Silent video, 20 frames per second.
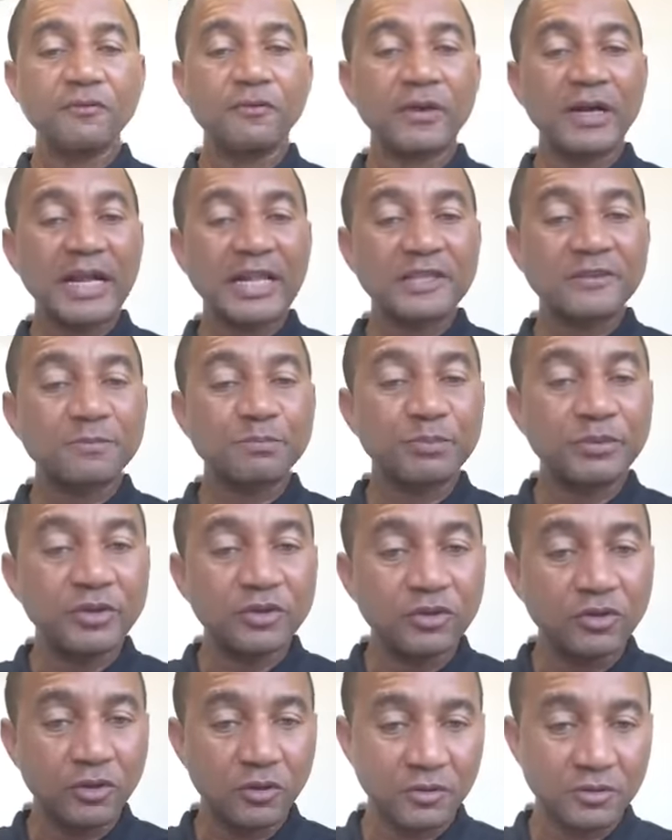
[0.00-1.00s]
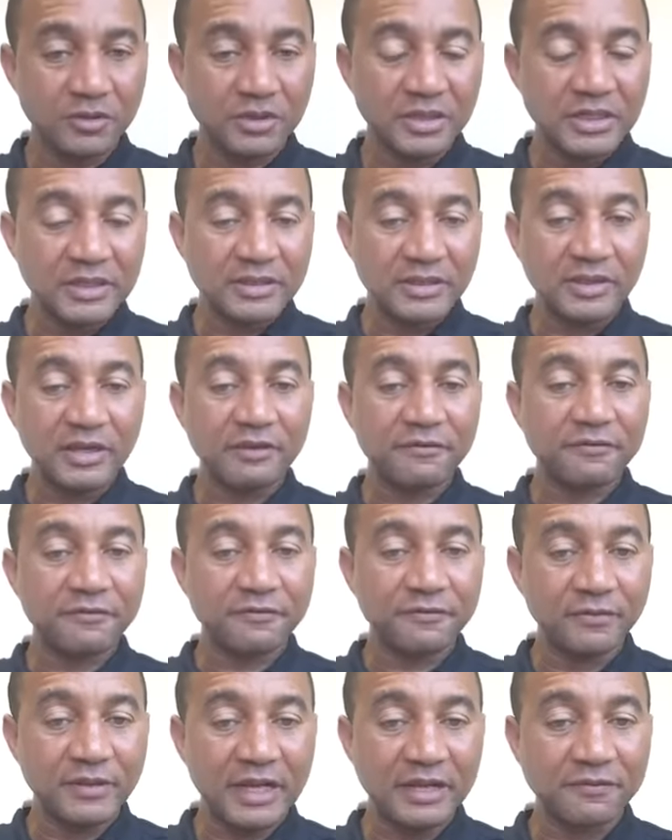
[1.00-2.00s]
for that period that you have
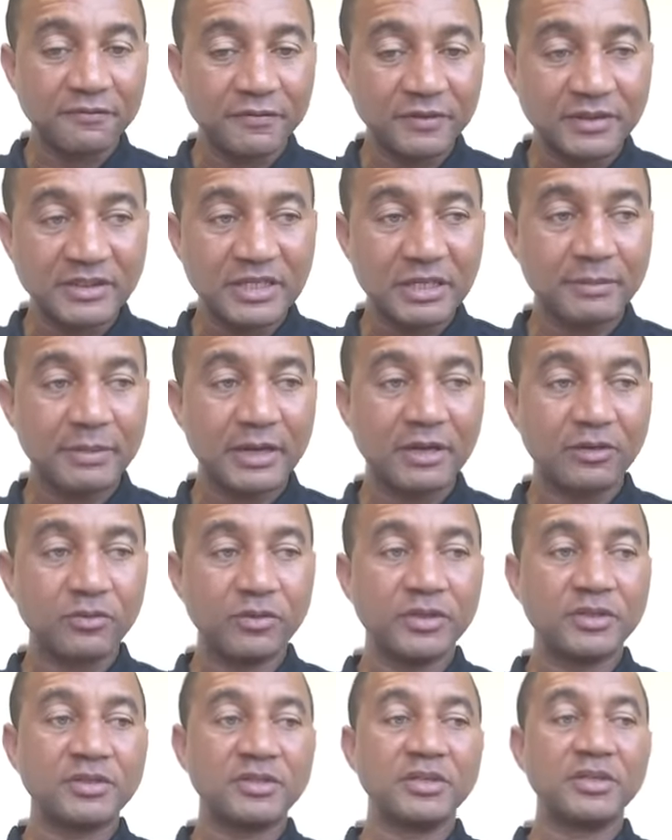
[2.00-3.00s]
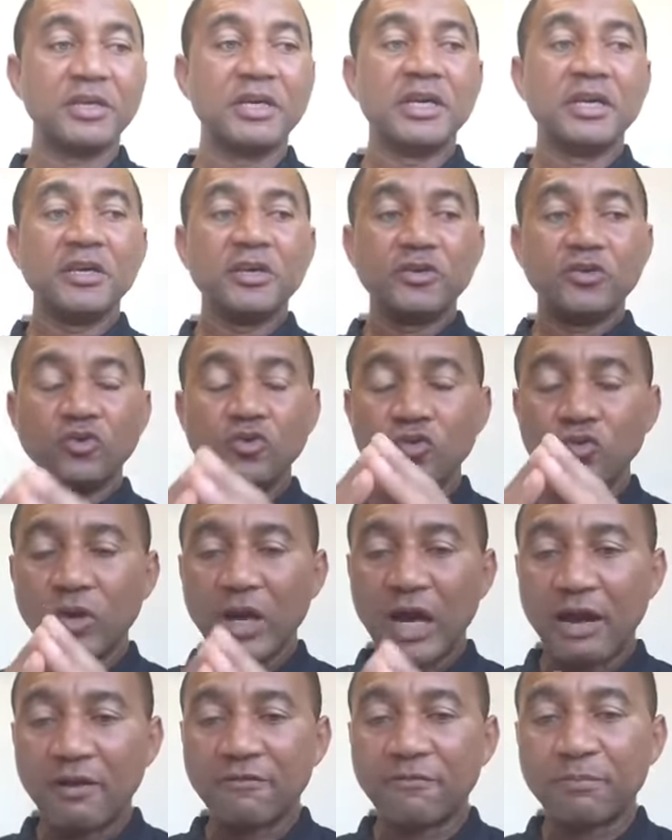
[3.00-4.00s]
that fixed term annuity, you
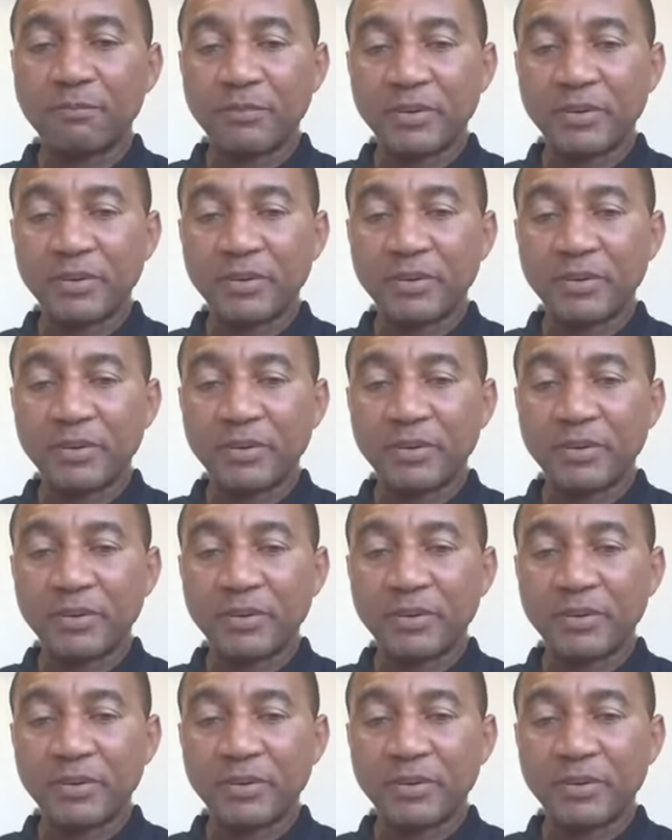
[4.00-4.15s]
have